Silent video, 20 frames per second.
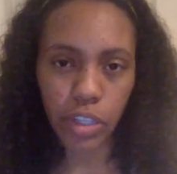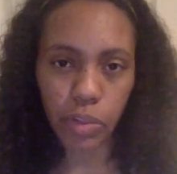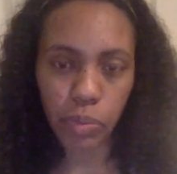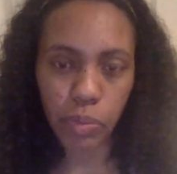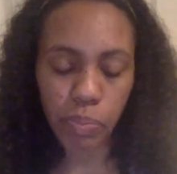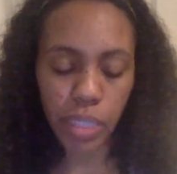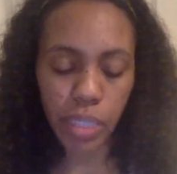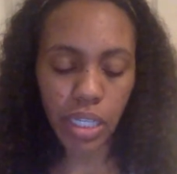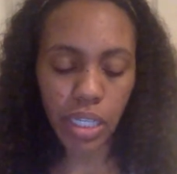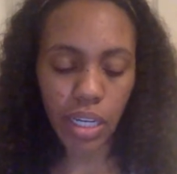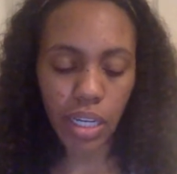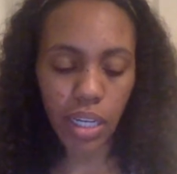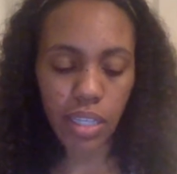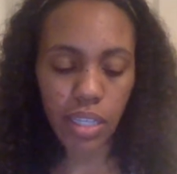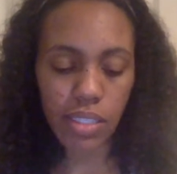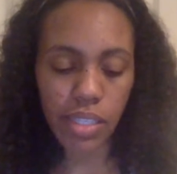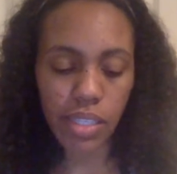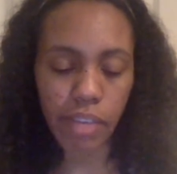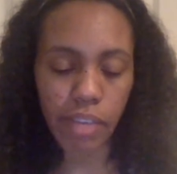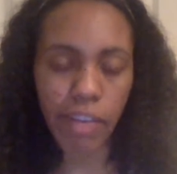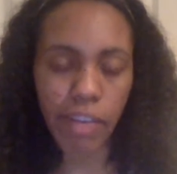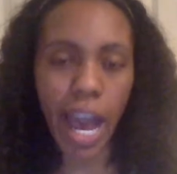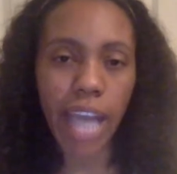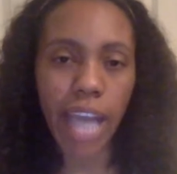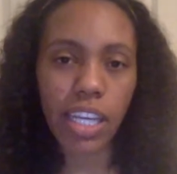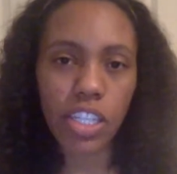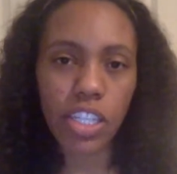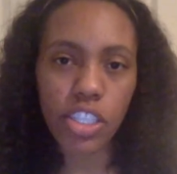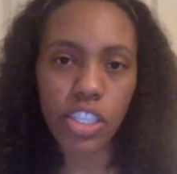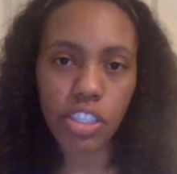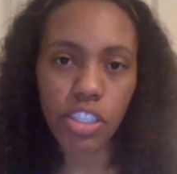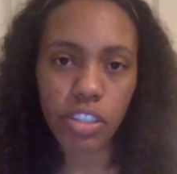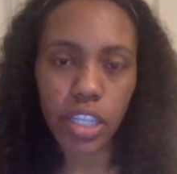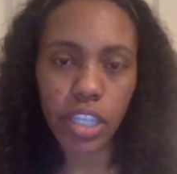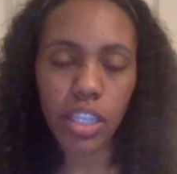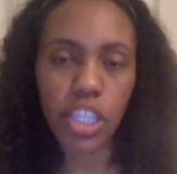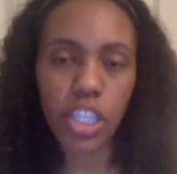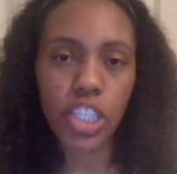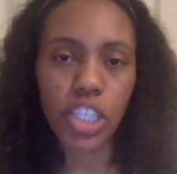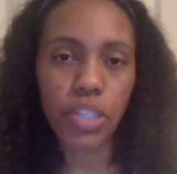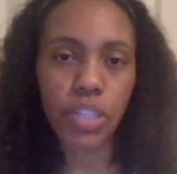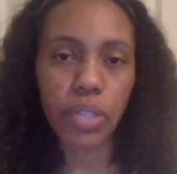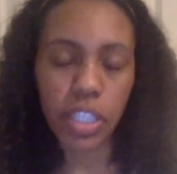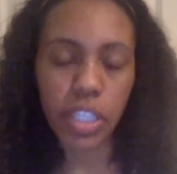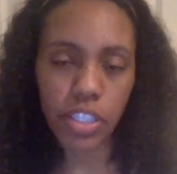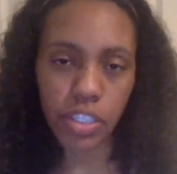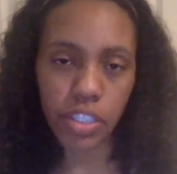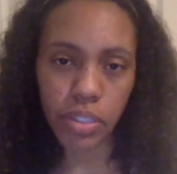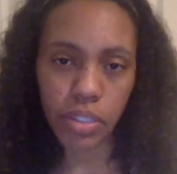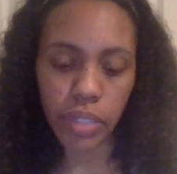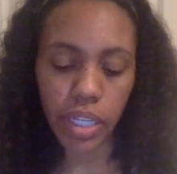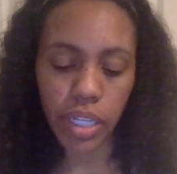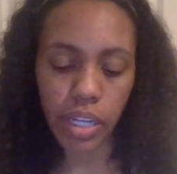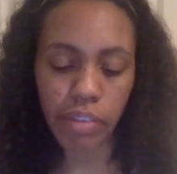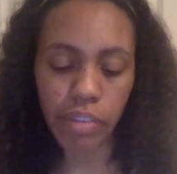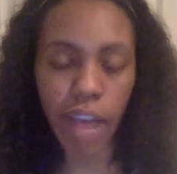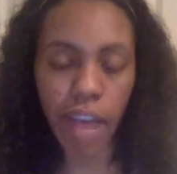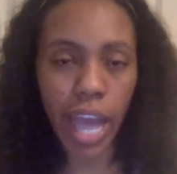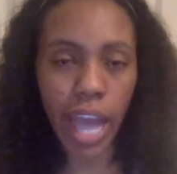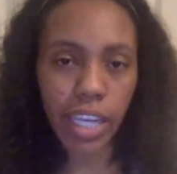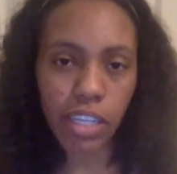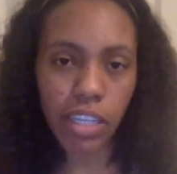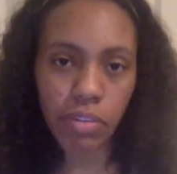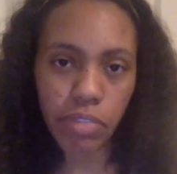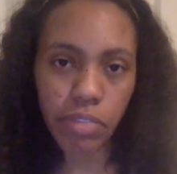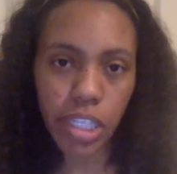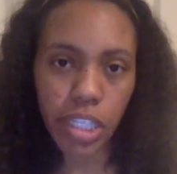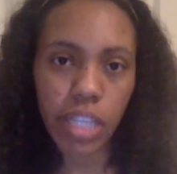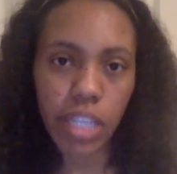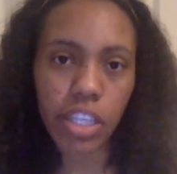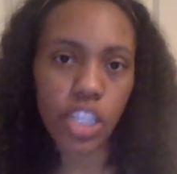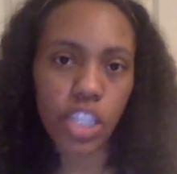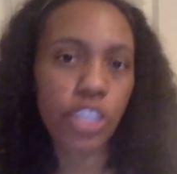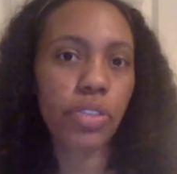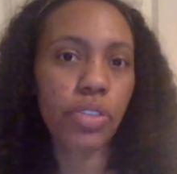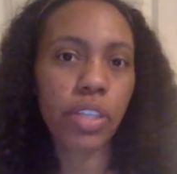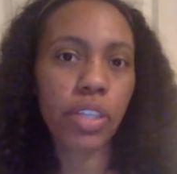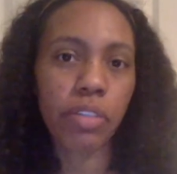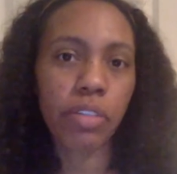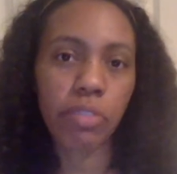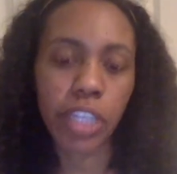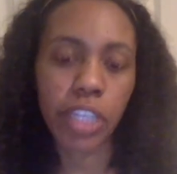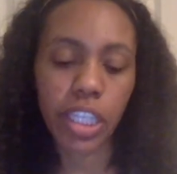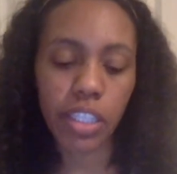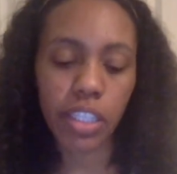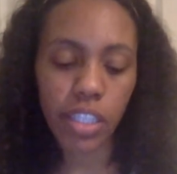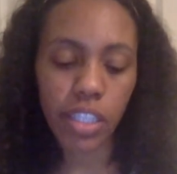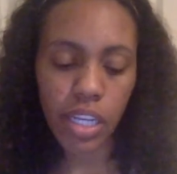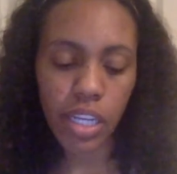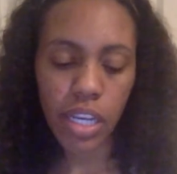because if I can do it, then you can do it. If I can read, then you can read.